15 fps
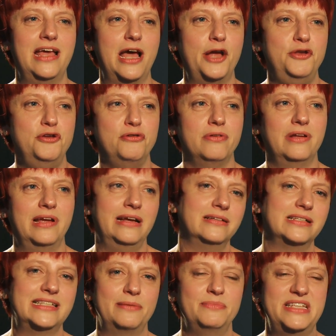And you, in
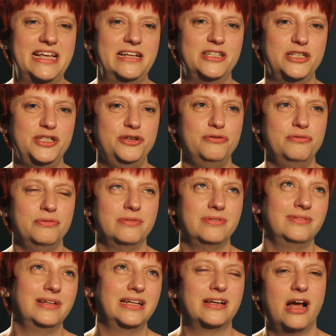some senses, you
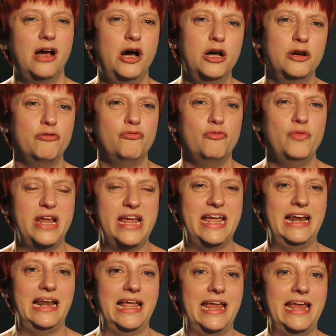can't
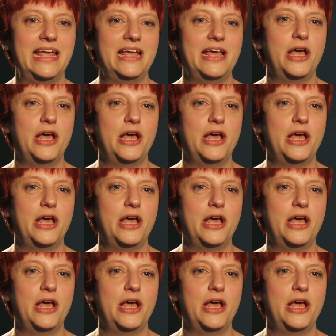really